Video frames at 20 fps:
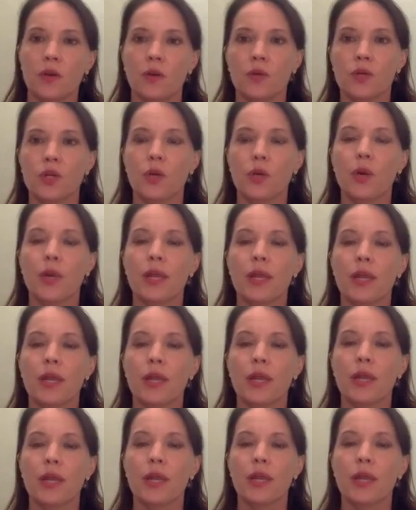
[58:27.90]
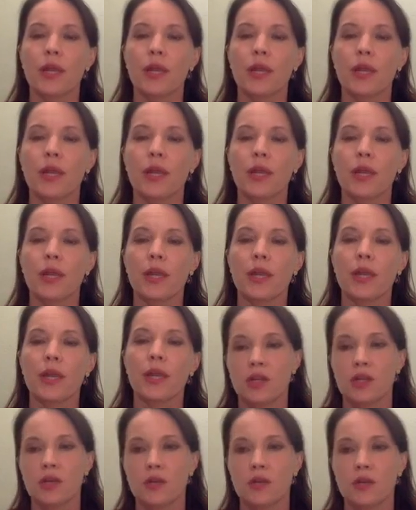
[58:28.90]
showing them
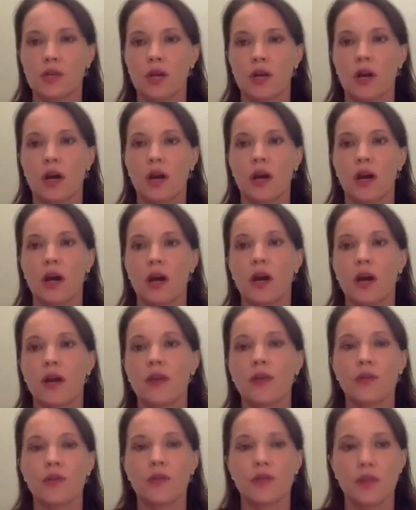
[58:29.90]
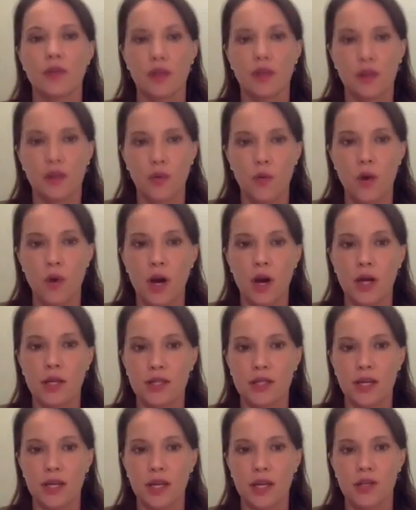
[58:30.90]
different places and
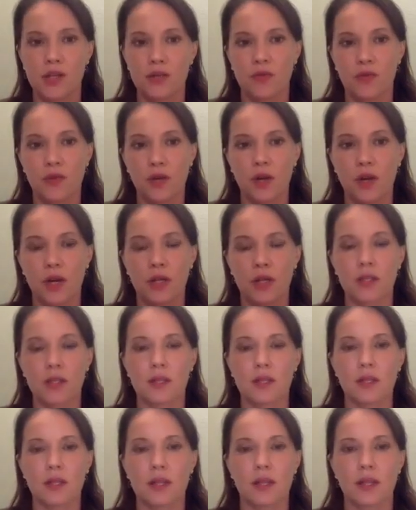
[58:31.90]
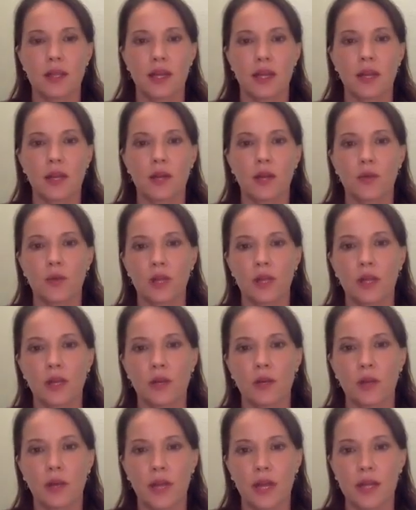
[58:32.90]
locations in Utah other than the Wasatch Front
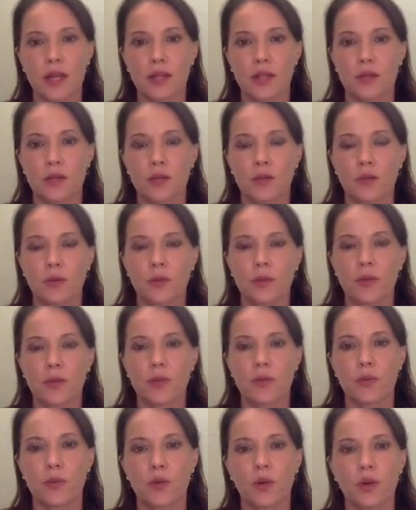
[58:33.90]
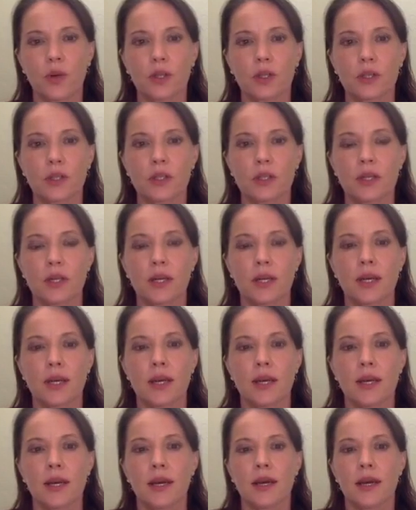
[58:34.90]
that they can relocate to would be important.
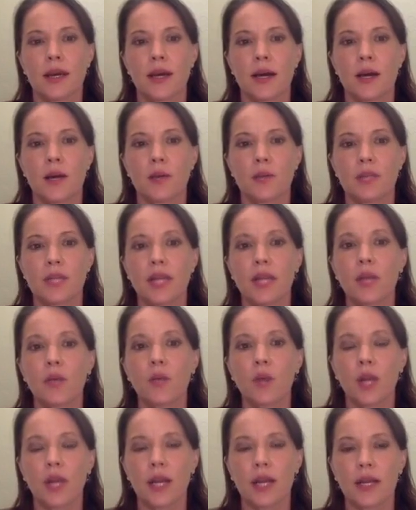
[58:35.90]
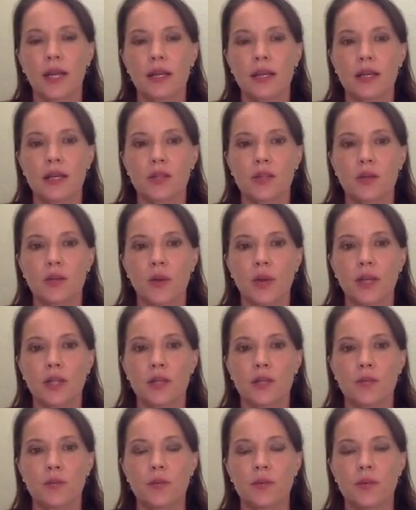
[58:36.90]
Teleworking is going to
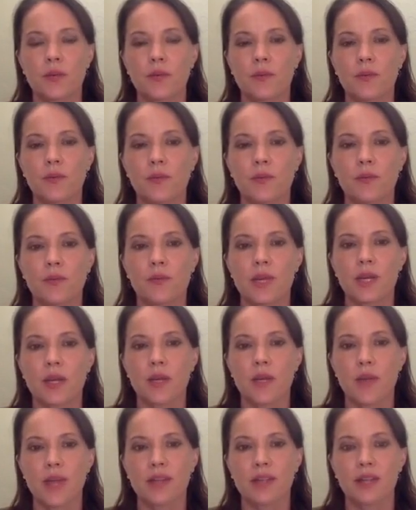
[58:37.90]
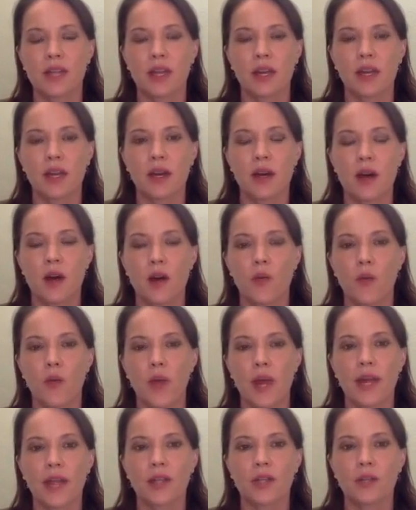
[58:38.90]
be an amazing way
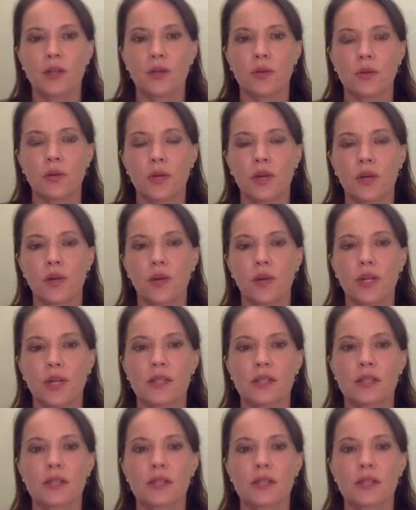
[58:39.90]
to increase